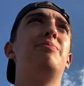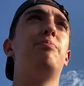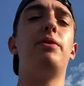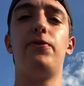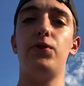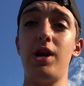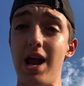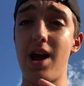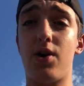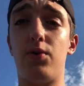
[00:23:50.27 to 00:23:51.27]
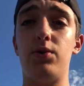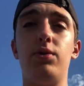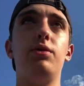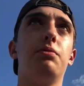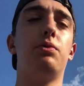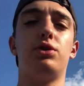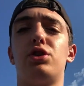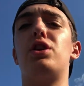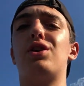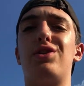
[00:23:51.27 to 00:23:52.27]
But for now, we're just
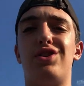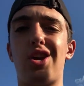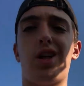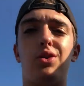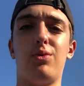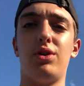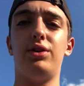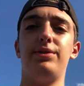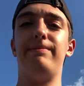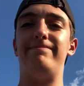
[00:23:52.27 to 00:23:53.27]
gonna go to Chocolate World.